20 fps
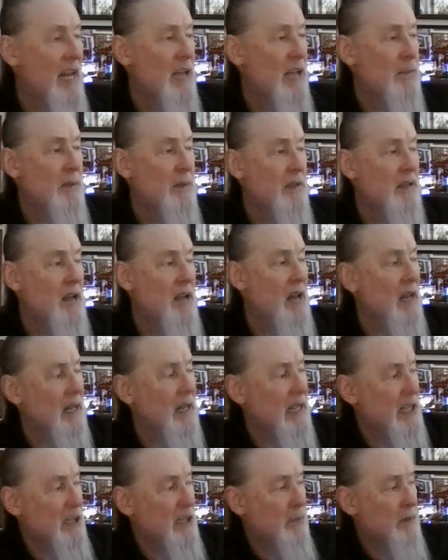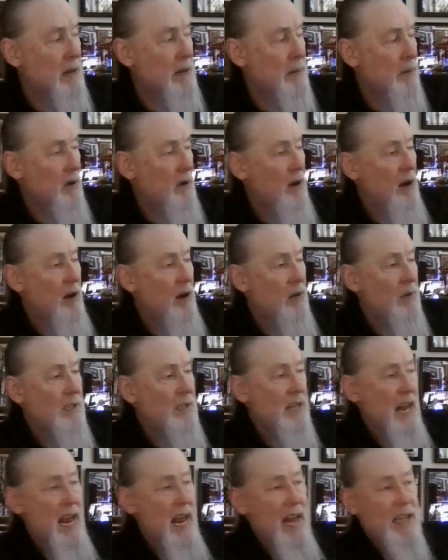Last but not least, people
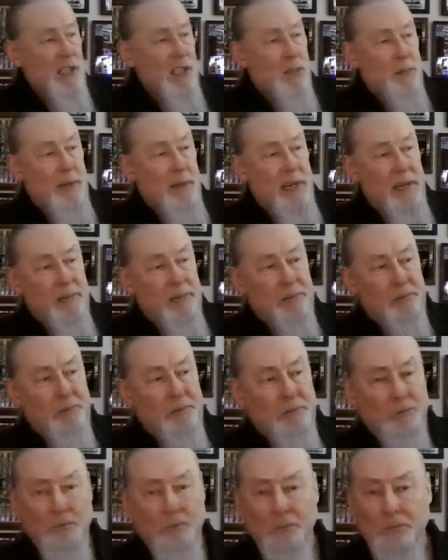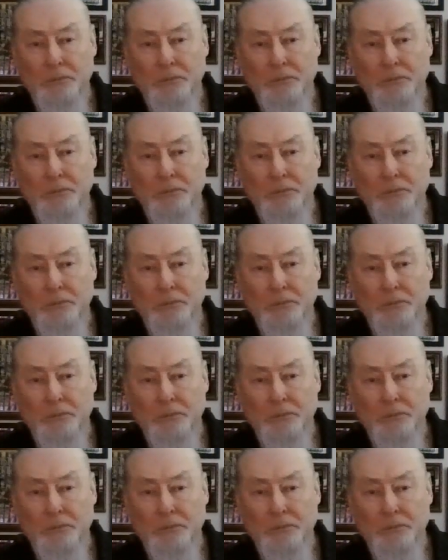always ask me,